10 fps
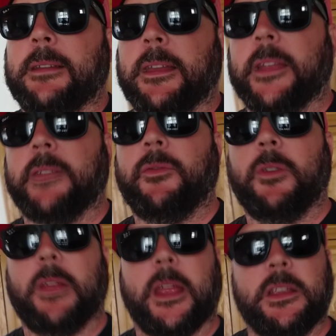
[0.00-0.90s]
And
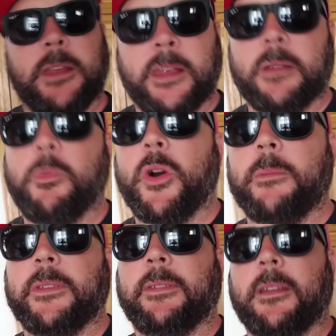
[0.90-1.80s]
you need an
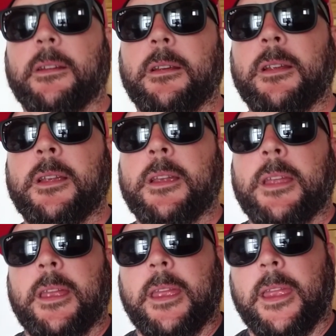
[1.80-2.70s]
appointment setter,
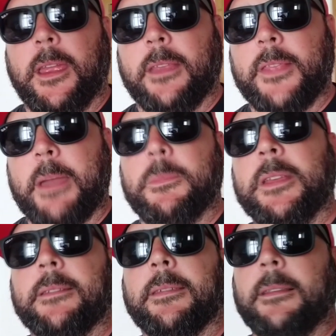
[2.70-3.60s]
and that
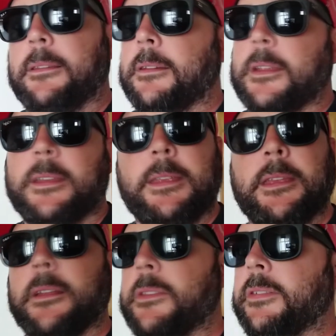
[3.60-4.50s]
means that you're going to
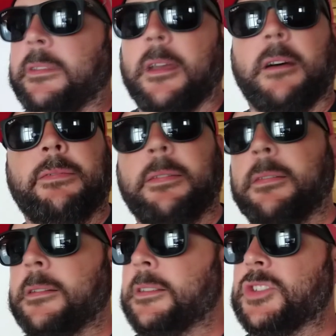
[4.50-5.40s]
need other stuff,
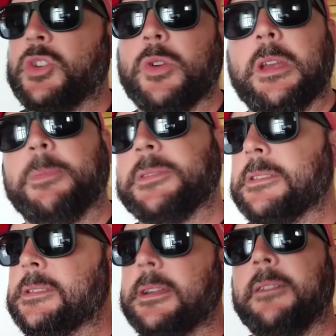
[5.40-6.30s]
scripts
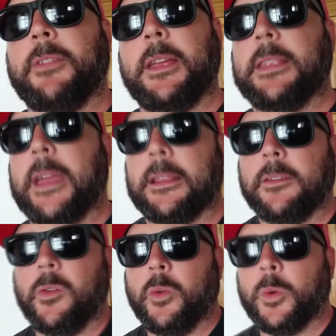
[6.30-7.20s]
and stuff like that
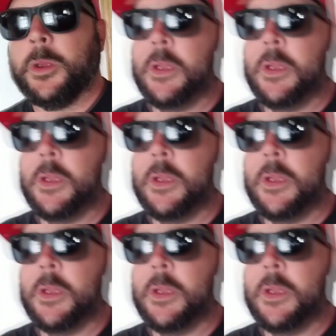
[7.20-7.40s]
too.